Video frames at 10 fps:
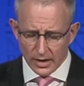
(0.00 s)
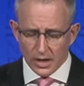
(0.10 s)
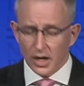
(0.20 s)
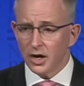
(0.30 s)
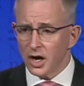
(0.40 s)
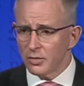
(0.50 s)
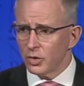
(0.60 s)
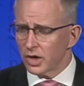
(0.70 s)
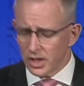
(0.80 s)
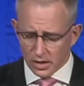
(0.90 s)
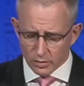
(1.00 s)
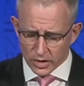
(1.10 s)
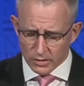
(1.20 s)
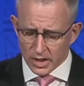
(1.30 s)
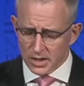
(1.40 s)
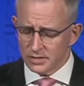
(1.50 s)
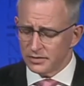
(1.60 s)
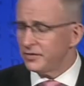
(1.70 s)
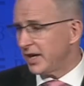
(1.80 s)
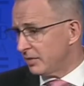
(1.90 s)
and I am working with the Minister for
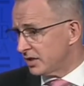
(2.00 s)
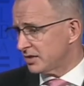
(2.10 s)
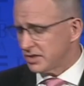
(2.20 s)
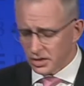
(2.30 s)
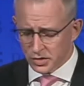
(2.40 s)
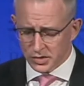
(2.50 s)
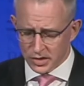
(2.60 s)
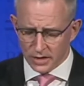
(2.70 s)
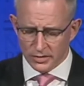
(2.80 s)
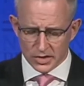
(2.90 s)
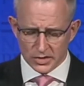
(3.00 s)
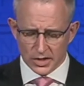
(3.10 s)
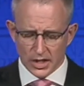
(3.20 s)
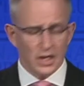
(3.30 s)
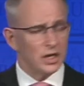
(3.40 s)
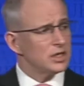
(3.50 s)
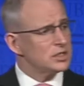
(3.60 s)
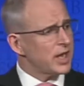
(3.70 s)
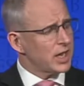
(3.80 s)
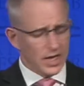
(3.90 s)
Families and Social Services in
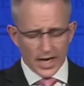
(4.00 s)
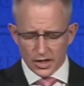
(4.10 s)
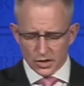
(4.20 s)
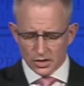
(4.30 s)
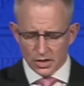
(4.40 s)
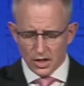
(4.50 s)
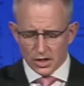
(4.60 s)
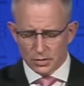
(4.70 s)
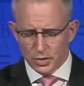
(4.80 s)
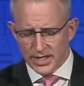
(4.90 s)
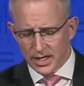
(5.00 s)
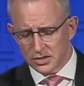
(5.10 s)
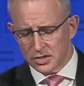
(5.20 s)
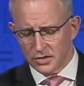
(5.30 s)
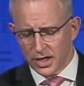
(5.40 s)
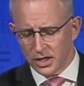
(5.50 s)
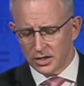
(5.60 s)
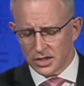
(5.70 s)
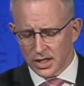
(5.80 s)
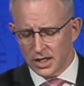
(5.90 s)
taking action to protect
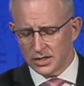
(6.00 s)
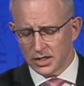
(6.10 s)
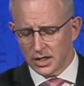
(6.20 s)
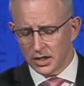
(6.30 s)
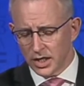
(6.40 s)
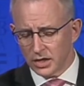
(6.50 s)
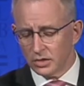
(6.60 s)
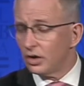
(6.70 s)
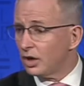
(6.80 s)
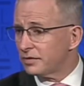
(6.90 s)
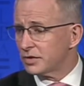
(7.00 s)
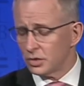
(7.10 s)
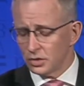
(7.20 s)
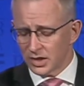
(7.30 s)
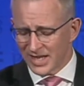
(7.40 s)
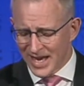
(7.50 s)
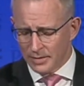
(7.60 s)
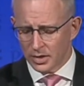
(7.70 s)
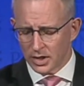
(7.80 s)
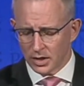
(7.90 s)
Australians against illegal offshore
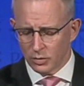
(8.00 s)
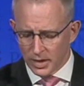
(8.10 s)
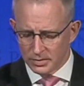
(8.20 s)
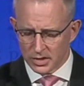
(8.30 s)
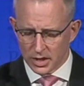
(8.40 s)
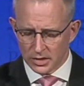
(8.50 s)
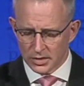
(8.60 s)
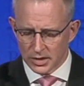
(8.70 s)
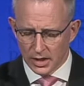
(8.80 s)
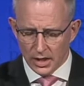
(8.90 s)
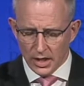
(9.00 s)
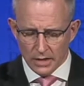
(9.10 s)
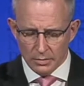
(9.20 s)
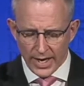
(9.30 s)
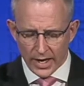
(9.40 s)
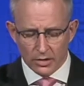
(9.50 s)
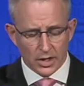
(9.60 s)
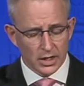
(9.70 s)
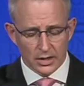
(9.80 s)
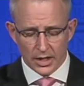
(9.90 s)
gambling websites,
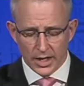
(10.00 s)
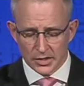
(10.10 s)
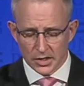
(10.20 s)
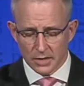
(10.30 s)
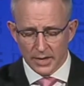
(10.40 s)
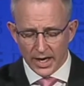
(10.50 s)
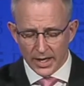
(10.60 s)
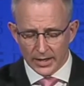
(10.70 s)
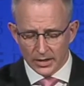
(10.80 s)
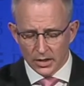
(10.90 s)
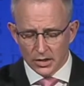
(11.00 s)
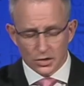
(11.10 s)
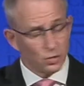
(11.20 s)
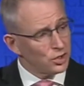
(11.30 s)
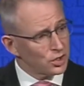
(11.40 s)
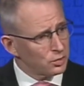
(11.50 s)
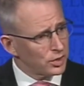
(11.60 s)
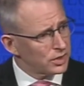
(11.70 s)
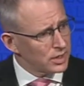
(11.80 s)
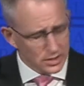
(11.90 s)
empowering the ACMA to work
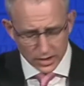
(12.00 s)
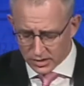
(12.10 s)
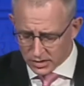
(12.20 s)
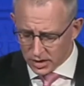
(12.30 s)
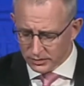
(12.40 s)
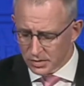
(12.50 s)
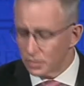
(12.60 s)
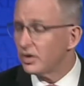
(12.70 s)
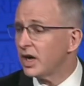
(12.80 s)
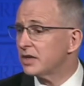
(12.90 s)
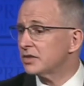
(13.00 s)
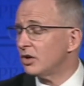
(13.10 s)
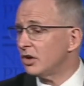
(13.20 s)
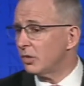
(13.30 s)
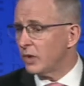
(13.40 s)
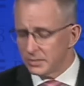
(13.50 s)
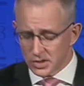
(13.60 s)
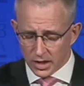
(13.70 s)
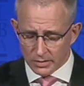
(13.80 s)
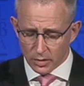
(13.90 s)
with internet service providers on a
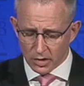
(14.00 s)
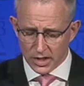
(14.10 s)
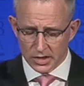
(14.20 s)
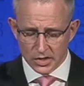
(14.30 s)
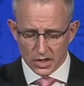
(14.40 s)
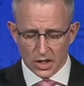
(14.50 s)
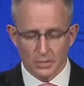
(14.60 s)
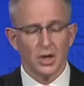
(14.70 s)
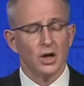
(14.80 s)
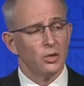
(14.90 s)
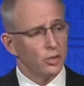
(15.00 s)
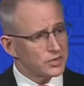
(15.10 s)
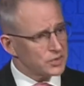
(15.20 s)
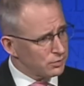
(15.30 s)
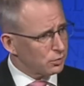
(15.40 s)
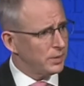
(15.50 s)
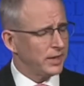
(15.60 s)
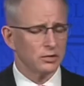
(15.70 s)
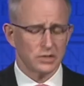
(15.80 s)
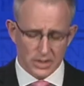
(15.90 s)
website blocking scheme with civil
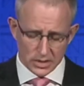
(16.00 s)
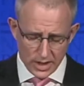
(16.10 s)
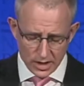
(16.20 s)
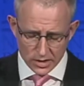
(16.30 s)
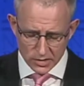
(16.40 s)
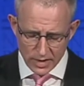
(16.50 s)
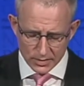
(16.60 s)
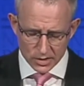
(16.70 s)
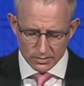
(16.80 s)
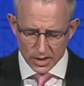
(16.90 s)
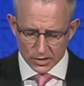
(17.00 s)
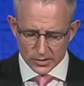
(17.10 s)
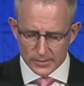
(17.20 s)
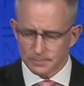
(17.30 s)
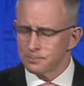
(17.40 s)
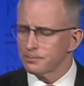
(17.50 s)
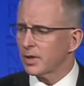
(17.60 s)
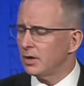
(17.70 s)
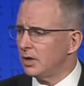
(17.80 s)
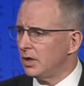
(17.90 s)
penalties and disruption measures.
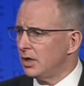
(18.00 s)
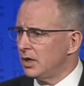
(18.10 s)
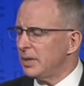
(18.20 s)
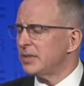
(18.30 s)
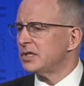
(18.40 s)
But the